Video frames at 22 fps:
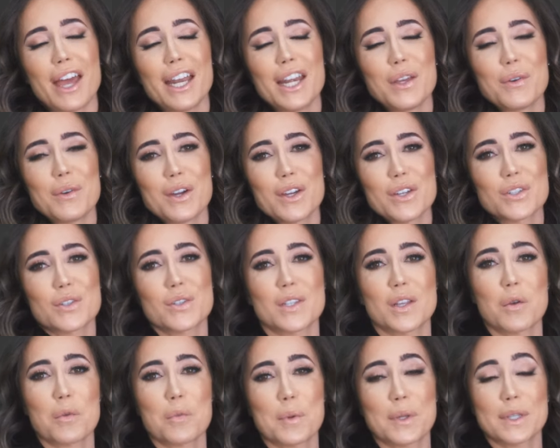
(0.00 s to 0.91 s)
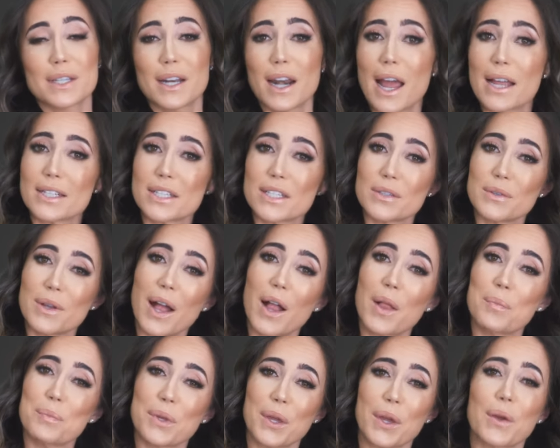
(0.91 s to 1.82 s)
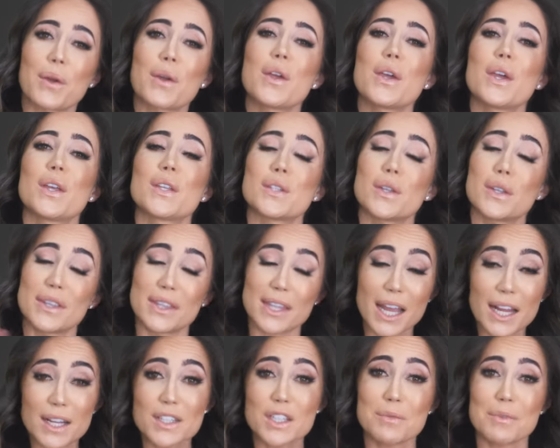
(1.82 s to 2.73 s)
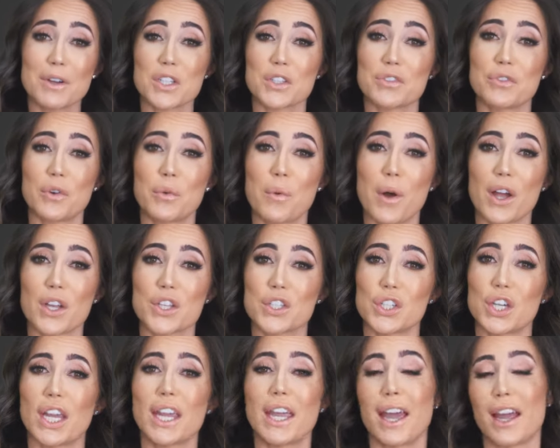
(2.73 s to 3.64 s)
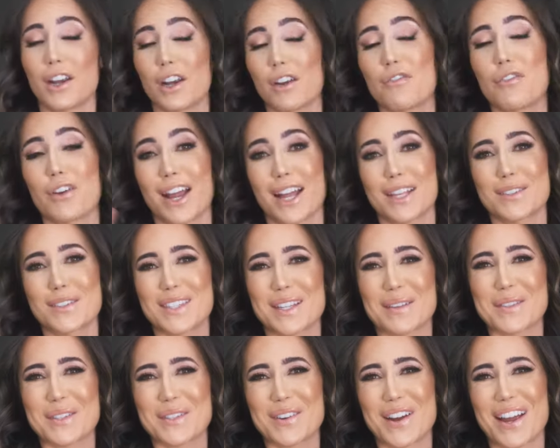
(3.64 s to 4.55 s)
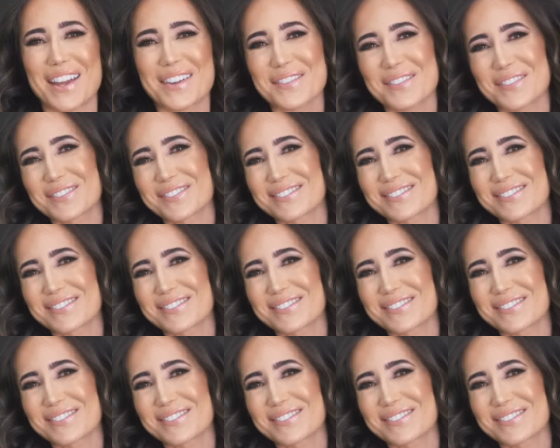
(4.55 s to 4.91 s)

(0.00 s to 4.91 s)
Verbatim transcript: any questions, I'll be delighted to help you. So thanks so much for watching and don't forget to subscribe.